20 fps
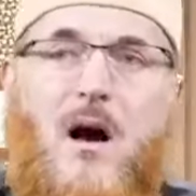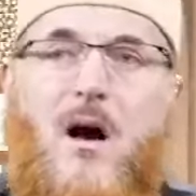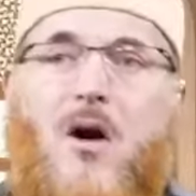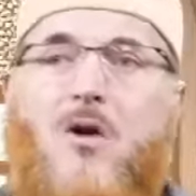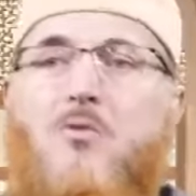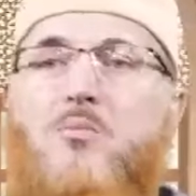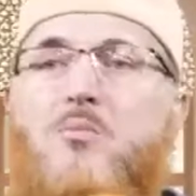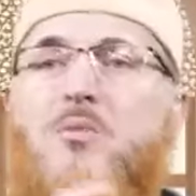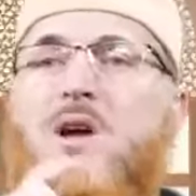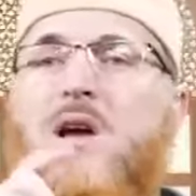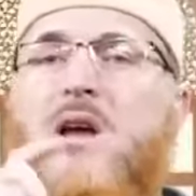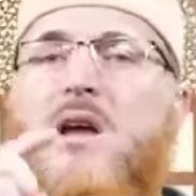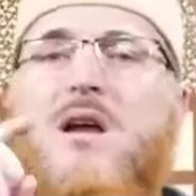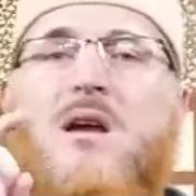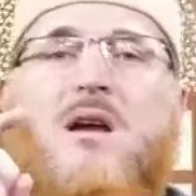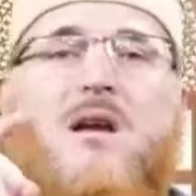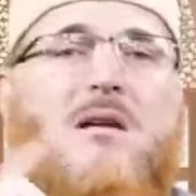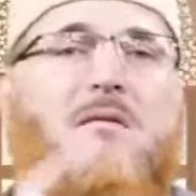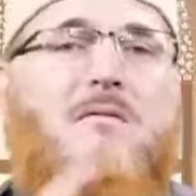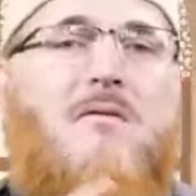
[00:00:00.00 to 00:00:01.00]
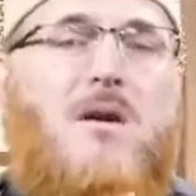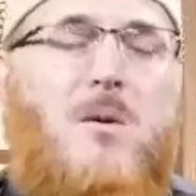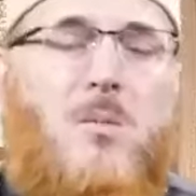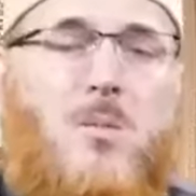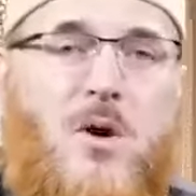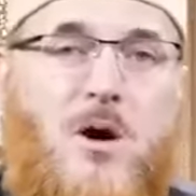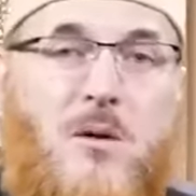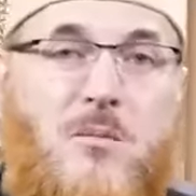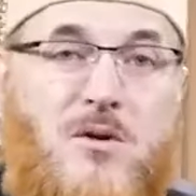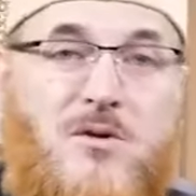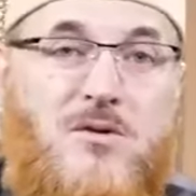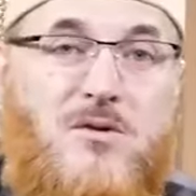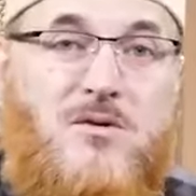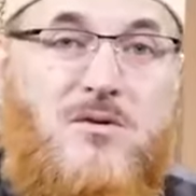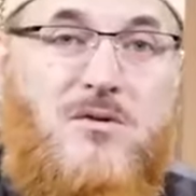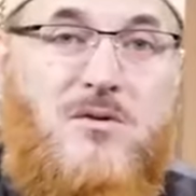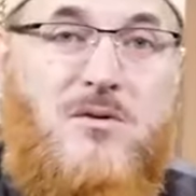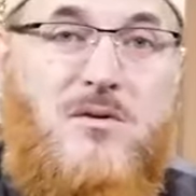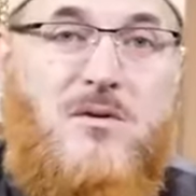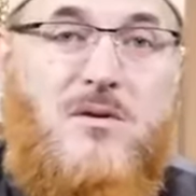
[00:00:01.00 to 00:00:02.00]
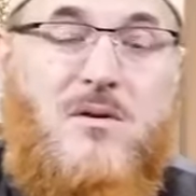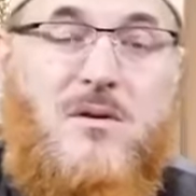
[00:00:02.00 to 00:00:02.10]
of breaking every promise,